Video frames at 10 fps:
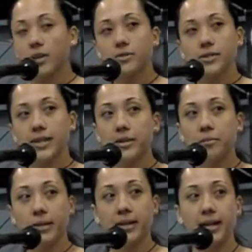you take
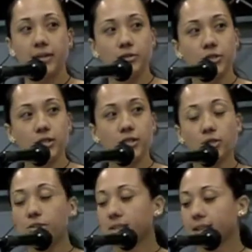a minute and you just
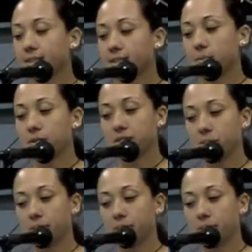look at some of these